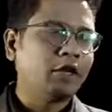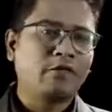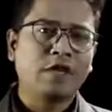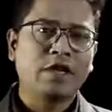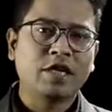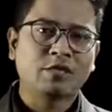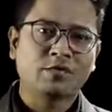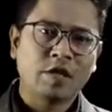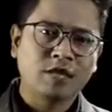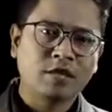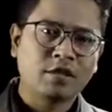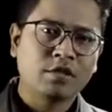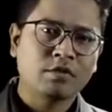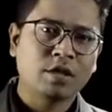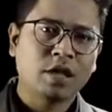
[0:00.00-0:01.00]
various
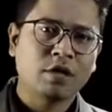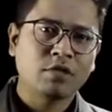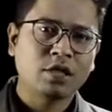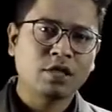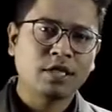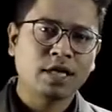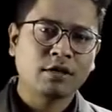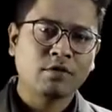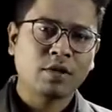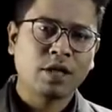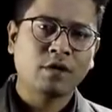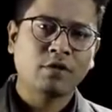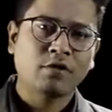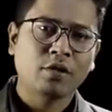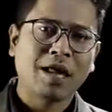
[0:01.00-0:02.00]
facets of the Councils Act of
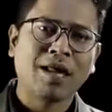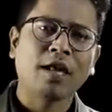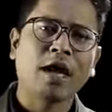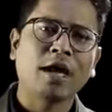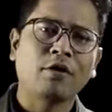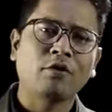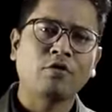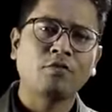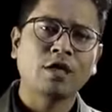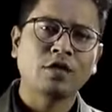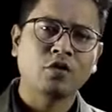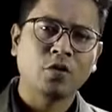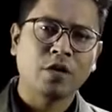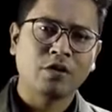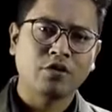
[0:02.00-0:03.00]
1909. I hope
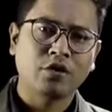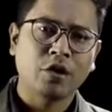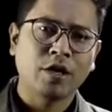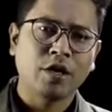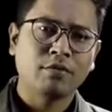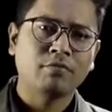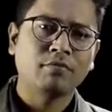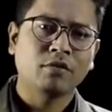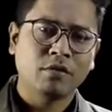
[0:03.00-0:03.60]
that you enjoy it.